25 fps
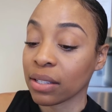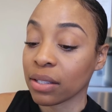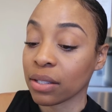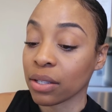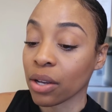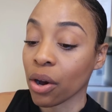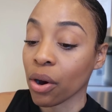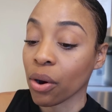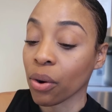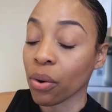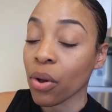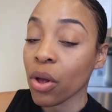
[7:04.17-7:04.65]

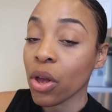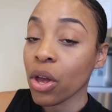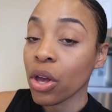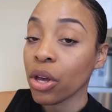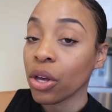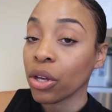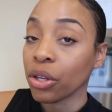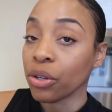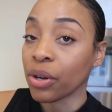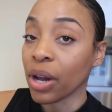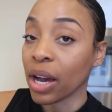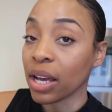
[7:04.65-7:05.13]
So
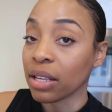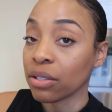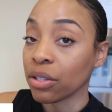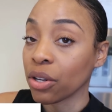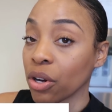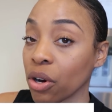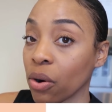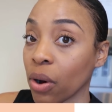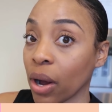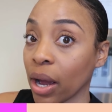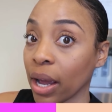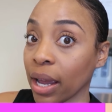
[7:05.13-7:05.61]
you guys
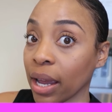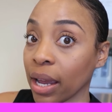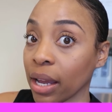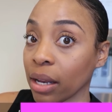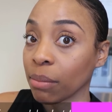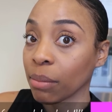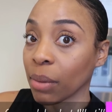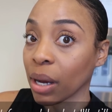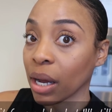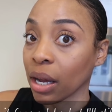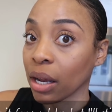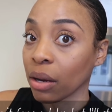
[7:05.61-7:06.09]
know I
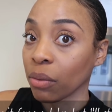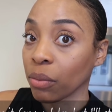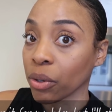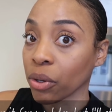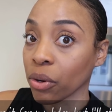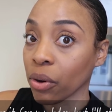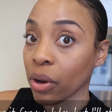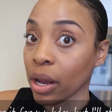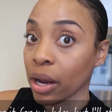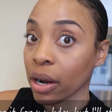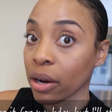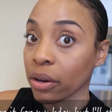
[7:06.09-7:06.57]
hate my
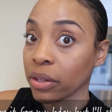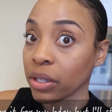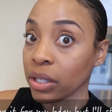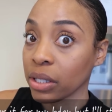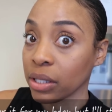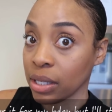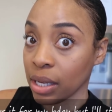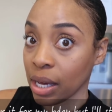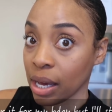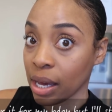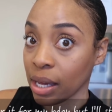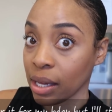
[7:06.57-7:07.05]
real hair
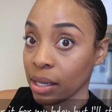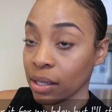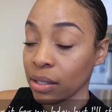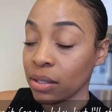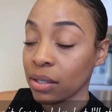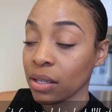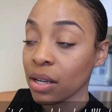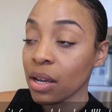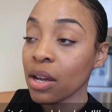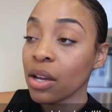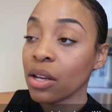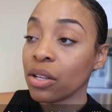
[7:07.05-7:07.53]
these
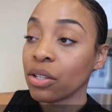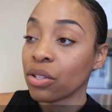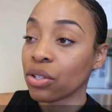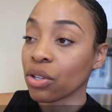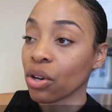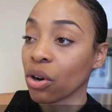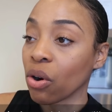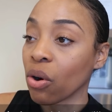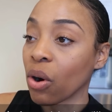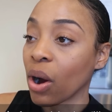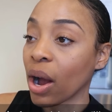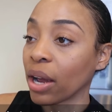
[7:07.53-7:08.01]
days.
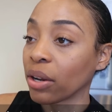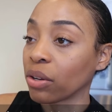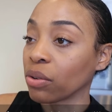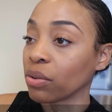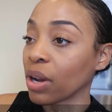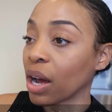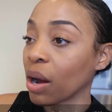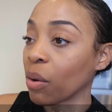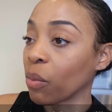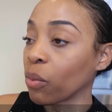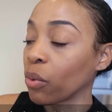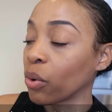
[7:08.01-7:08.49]
So I do
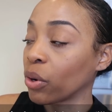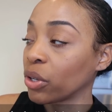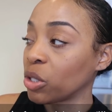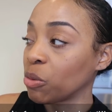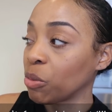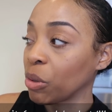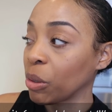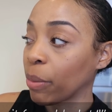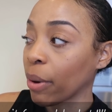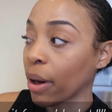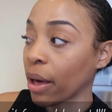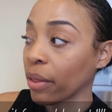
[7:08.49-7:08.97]
not want
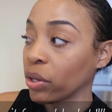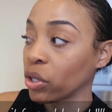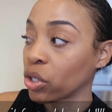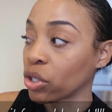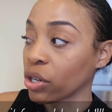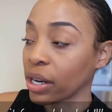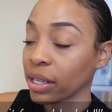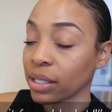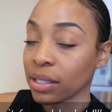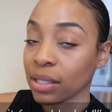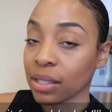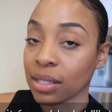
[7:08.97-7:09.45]
to be bothered
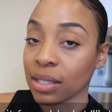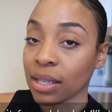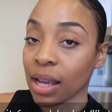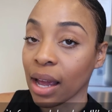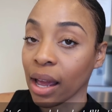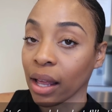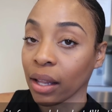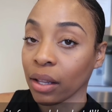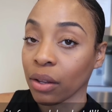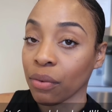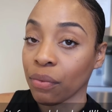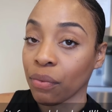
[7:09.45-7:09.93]
trying to
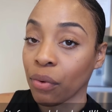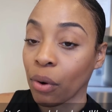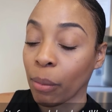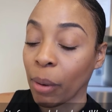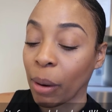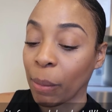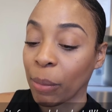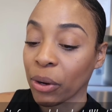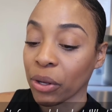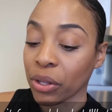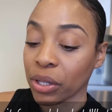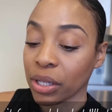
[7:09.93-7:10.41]
style it for
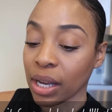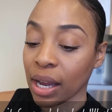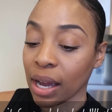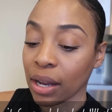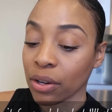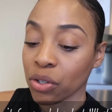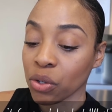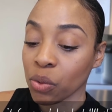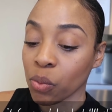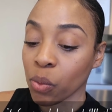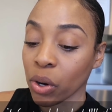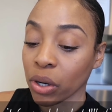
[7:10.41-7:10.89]
my birthday.
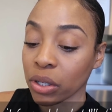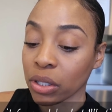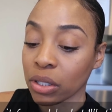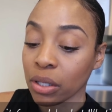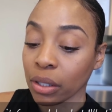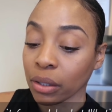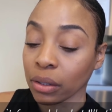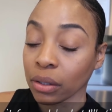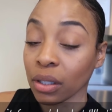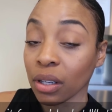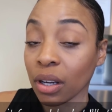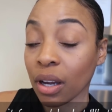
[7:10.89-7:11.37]
I do want
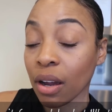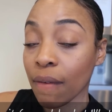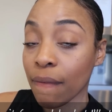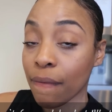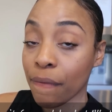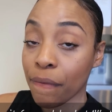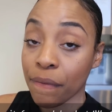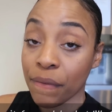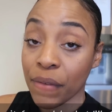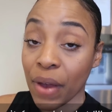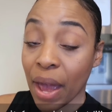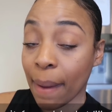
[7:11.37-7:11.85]
to look
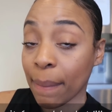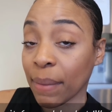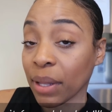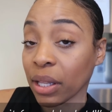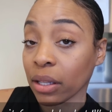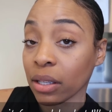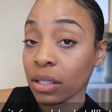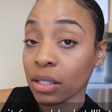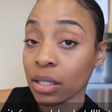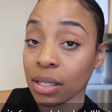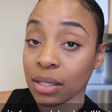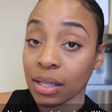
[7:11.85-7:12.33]

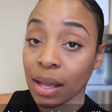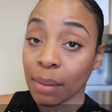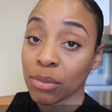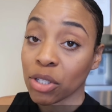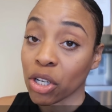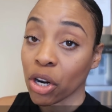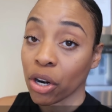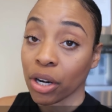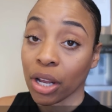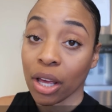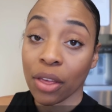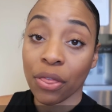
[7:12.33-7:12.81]
fabulous because I'm
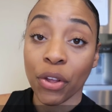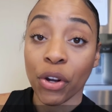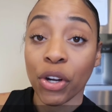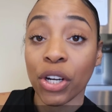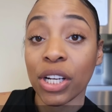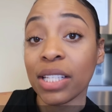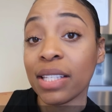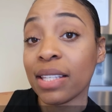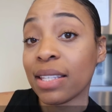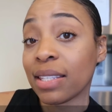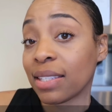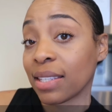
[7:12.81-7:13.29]
turning
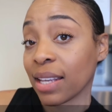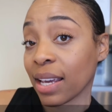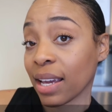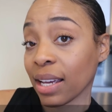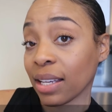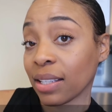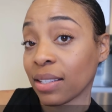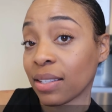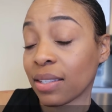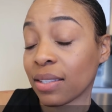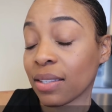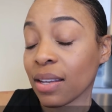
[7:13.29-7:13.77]

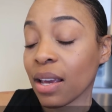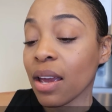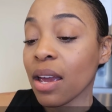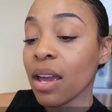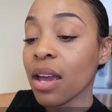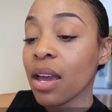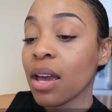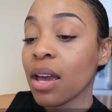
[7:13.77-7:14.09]
thirty-six.